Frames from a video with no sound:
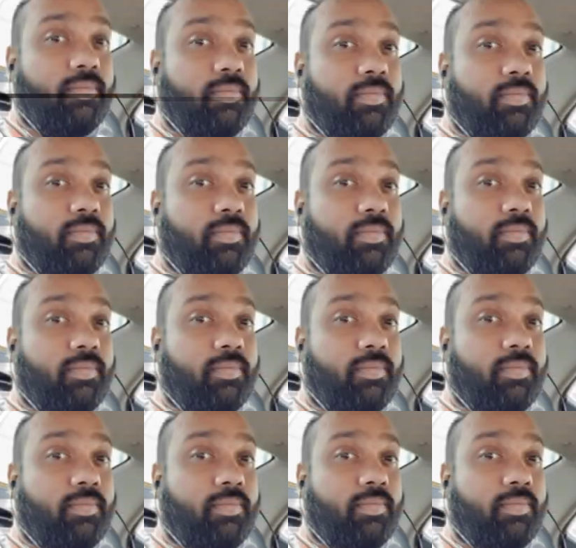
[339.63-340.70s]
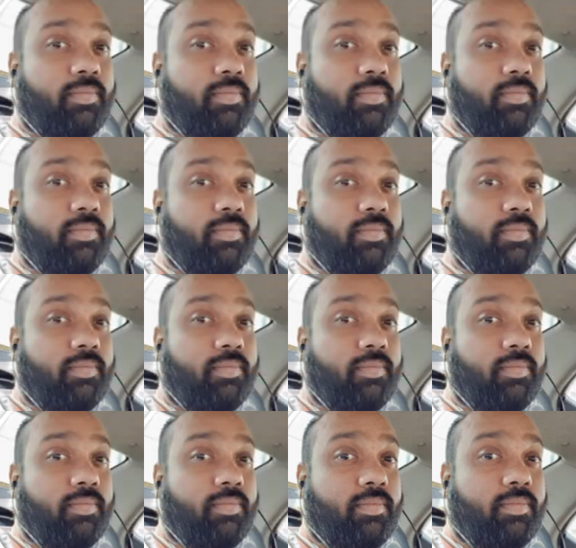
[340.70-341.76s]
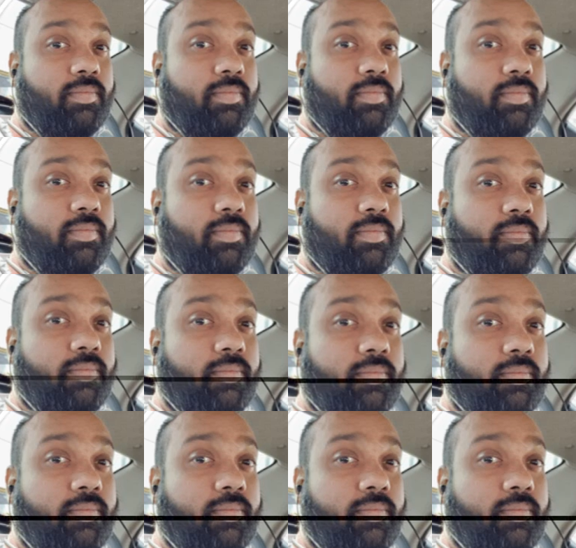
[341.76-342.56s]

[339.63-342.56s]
(no one is talking)